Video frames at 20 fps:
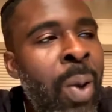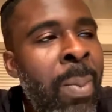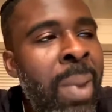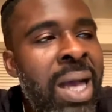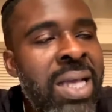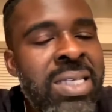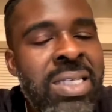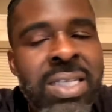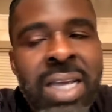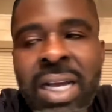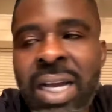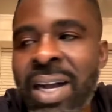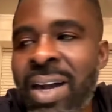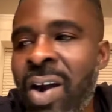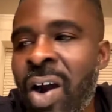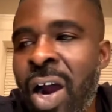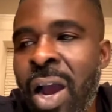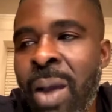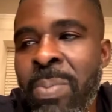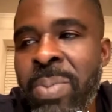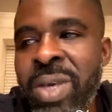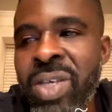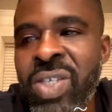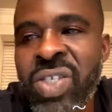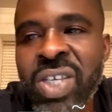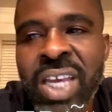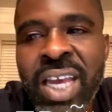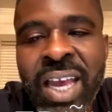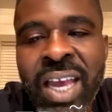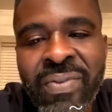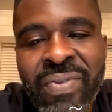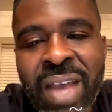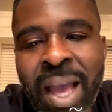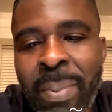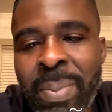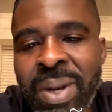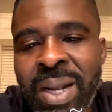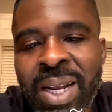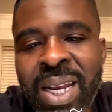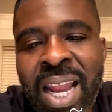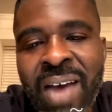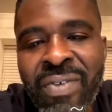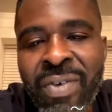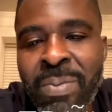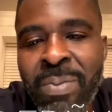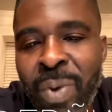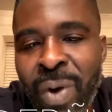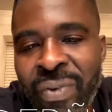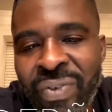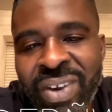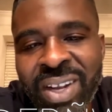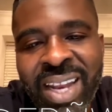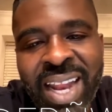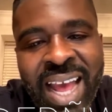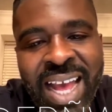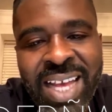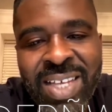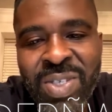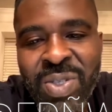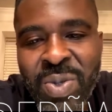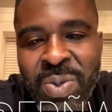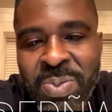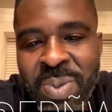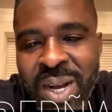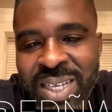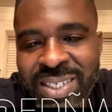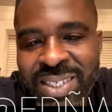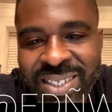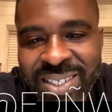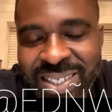My sucker R&B shit heavy. I've been a lover boy for the last 2 months.